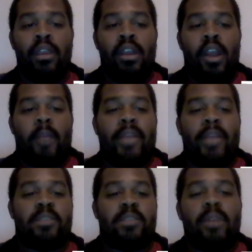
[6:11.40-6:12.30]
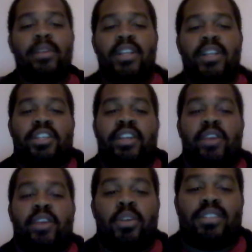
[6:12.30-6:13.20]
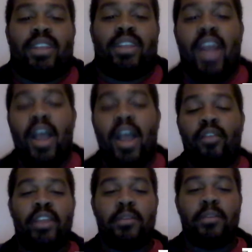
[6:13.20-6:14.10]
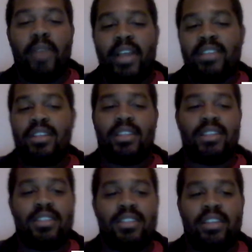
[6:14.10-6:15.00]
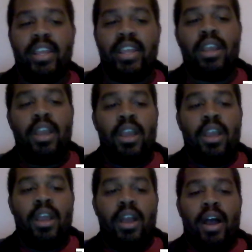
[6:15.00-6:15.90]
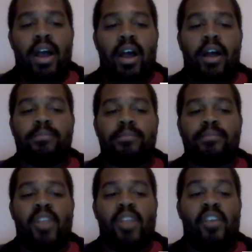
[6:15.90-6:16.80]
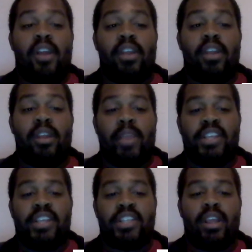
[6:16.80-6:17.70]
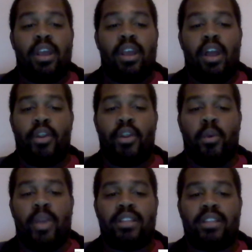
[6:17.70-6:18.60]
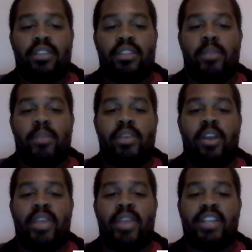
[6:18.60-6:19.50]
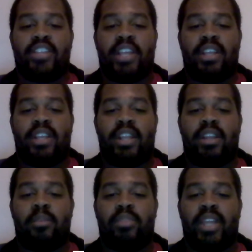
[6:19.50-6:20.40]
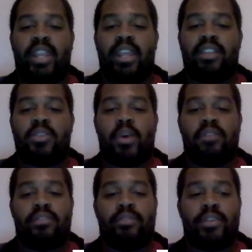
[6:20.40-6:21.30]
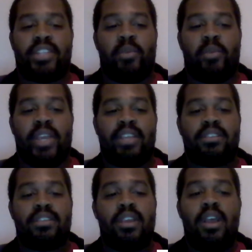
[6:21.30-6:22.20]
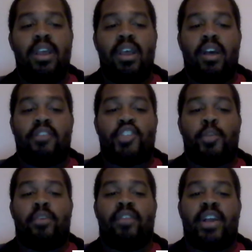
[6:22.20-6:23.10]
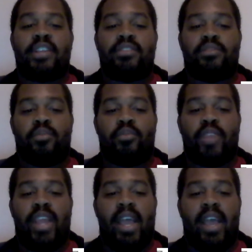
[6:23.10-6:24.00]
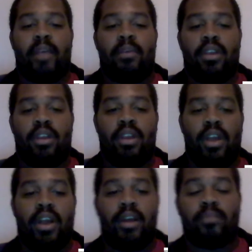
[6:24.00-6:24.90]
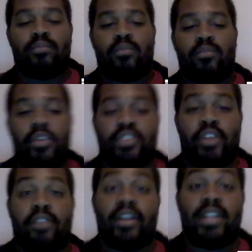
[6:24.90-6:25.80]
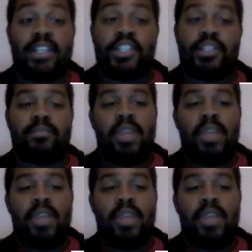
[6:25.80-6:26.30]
Our patient population here was not randomized in this study. However, patient underwent the PRP injection and completed 12 to 14 weeks of supervised rehab with a certified clinician.